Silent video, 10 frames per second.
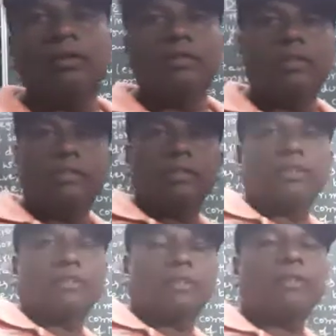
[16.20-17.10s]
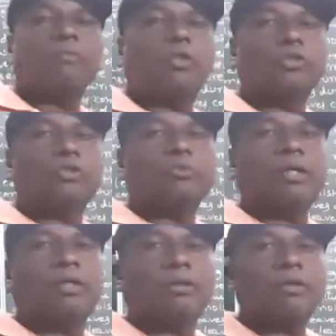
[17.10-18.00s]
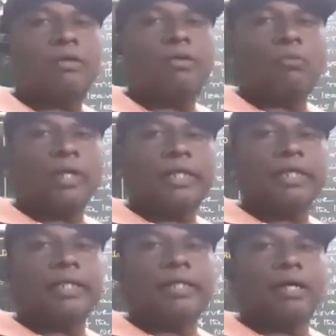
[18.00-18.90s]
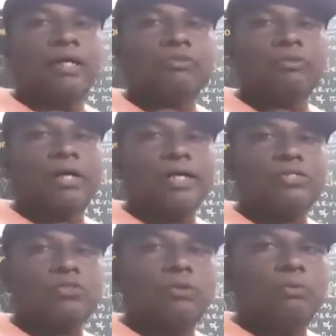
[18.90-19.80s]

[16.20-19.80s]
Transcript: This is A. Manoj Kumar, working in Oxford High School,